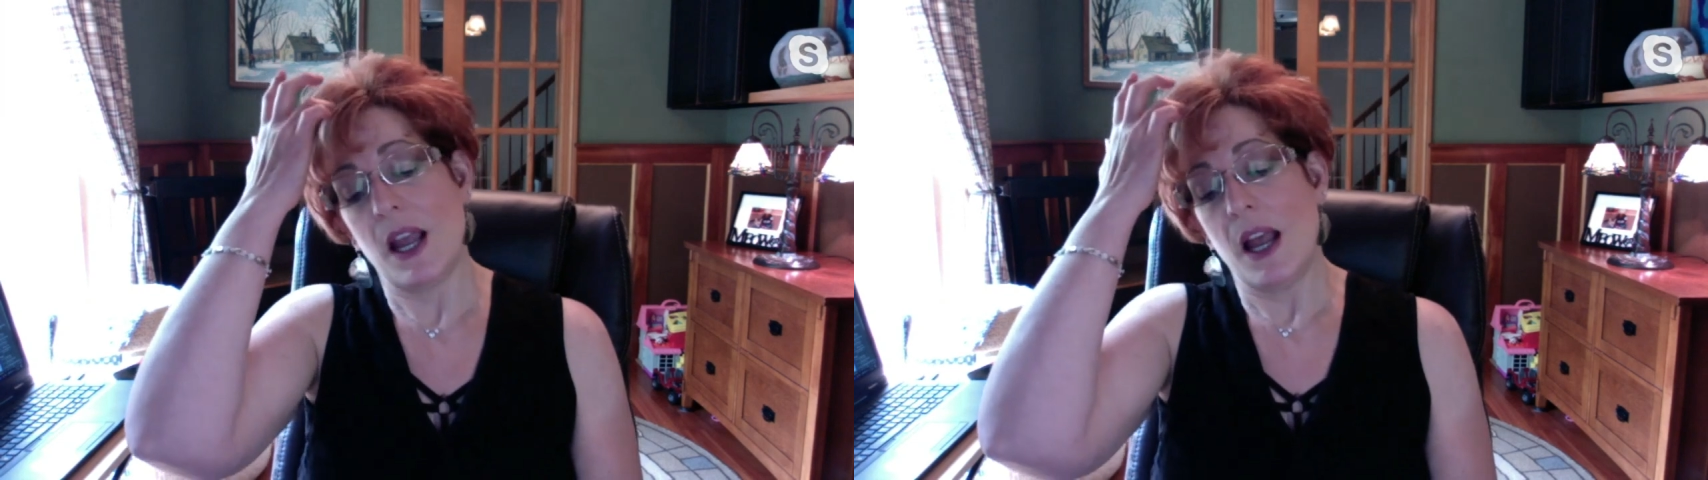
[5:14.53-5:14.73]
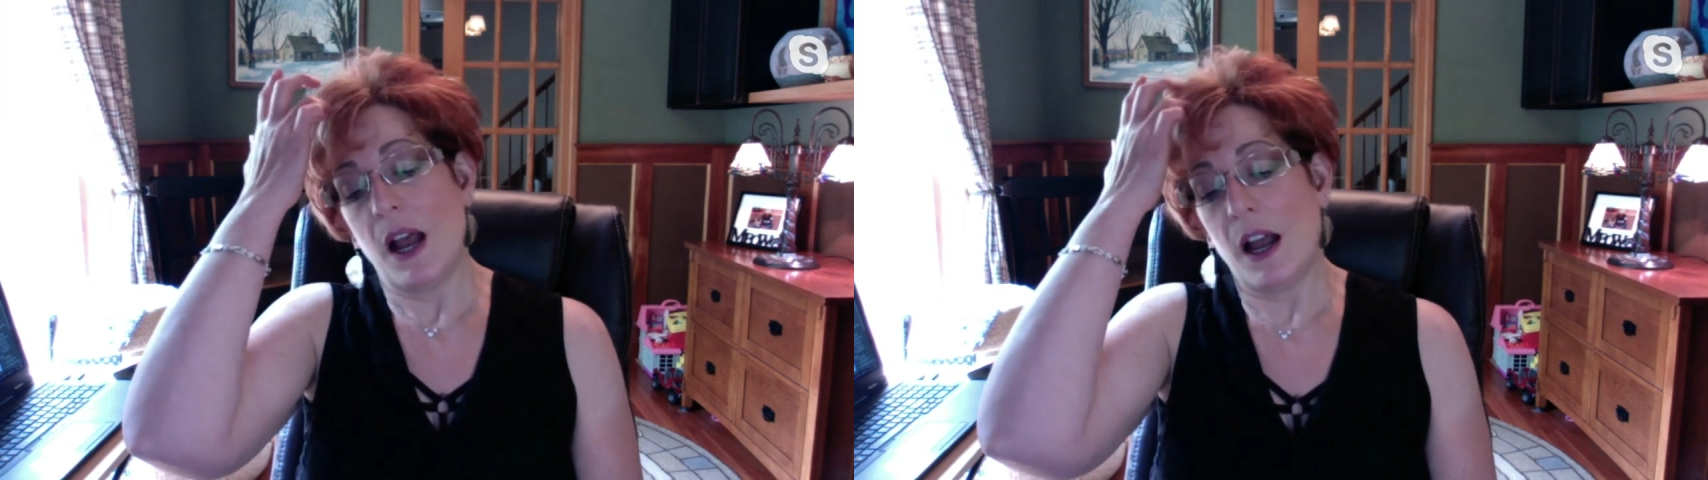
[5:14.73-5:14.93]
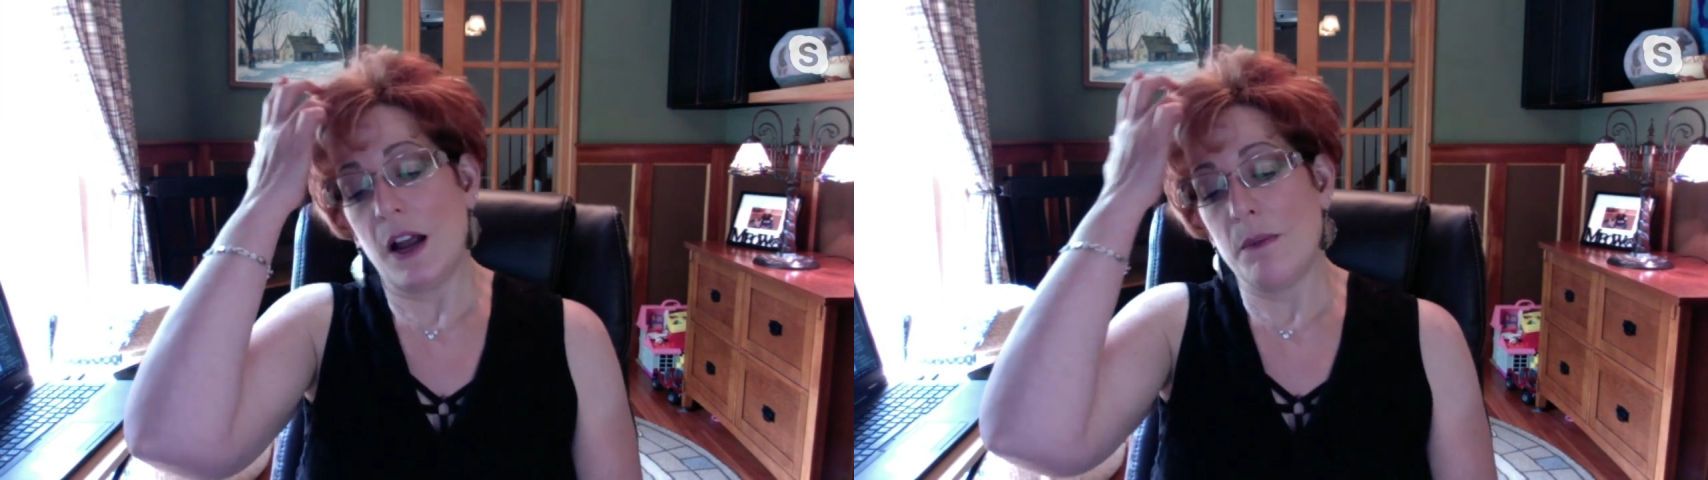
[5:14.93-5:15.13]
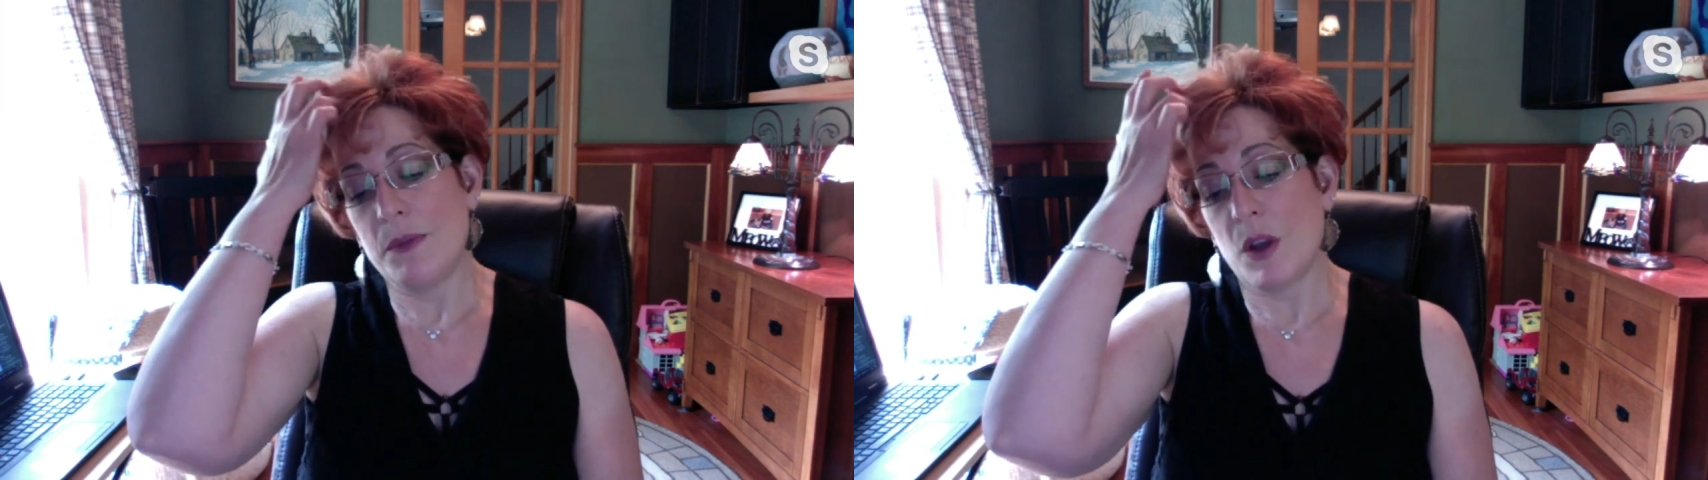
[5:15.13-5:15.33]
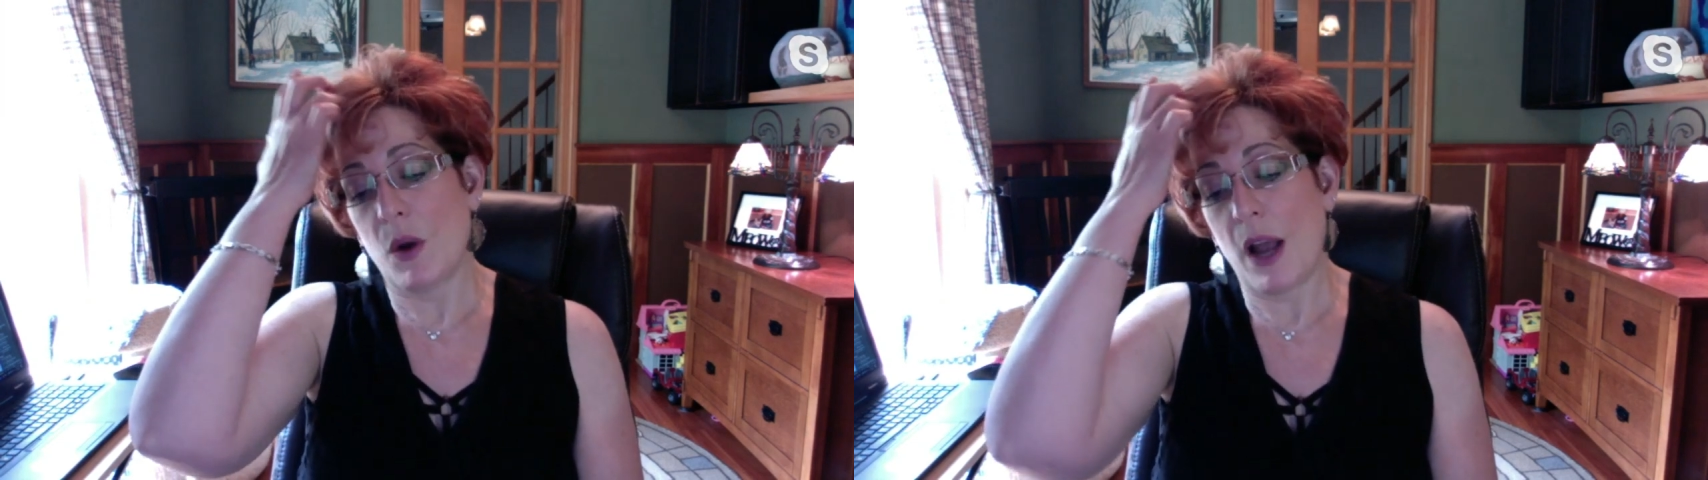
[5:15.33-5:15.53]

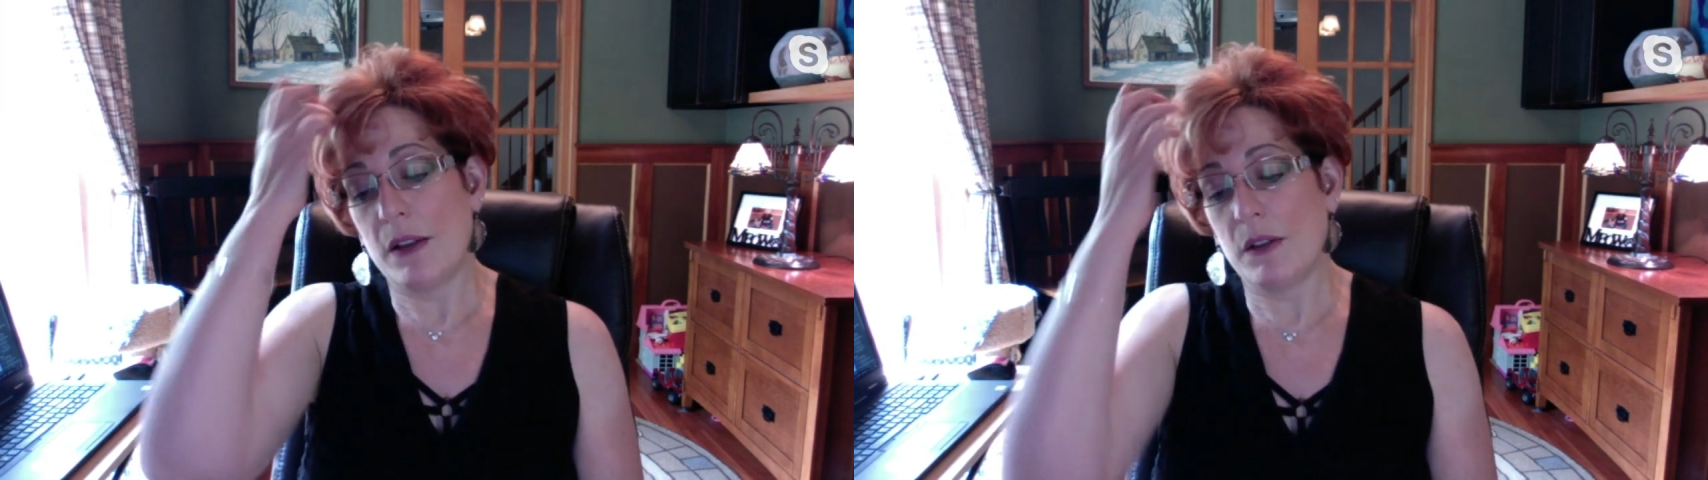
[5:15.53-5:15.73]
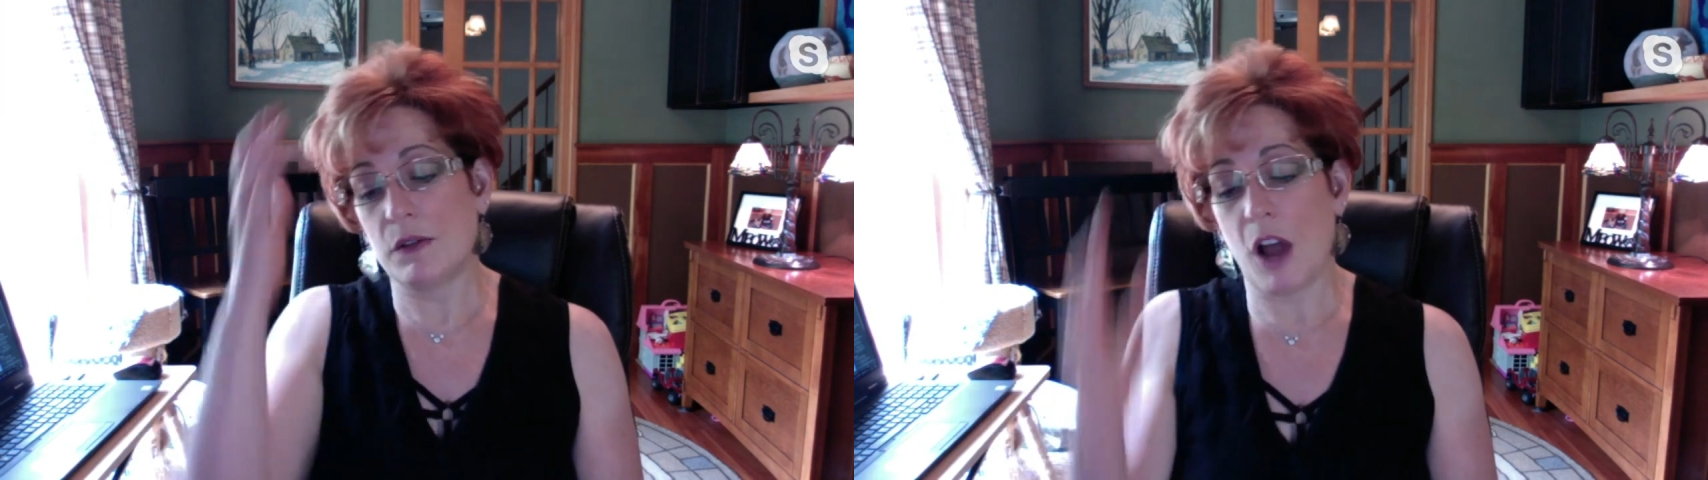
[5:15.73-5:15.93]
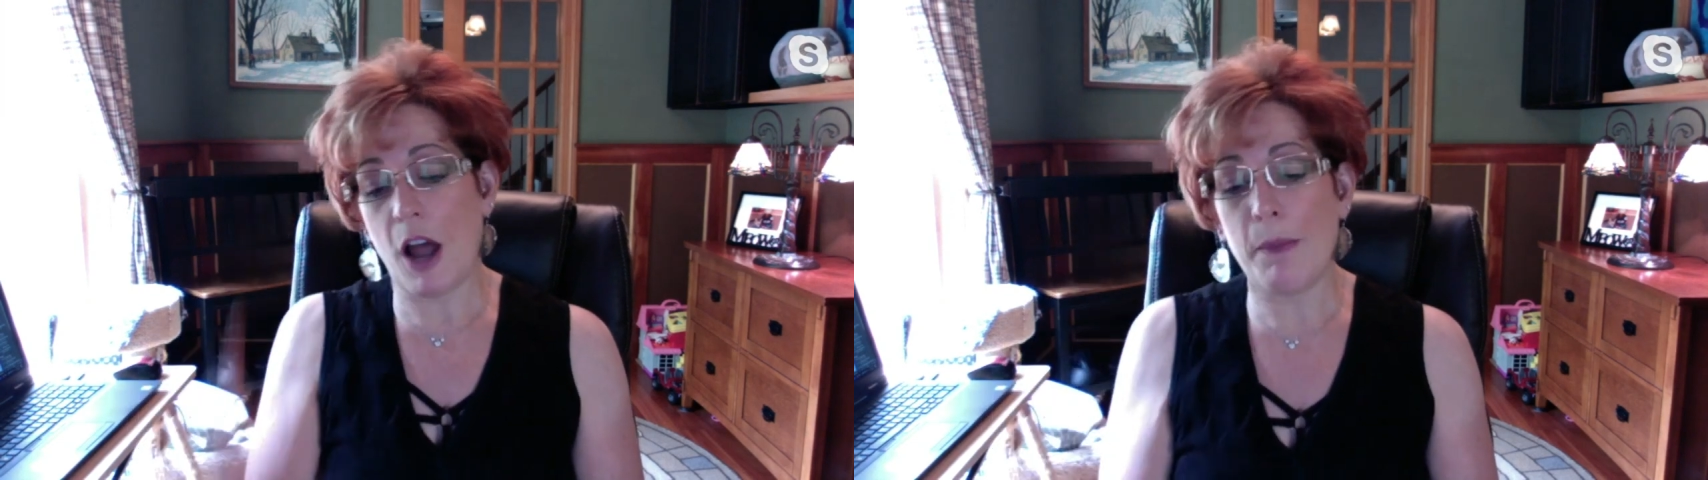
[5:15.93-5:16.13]
So I taught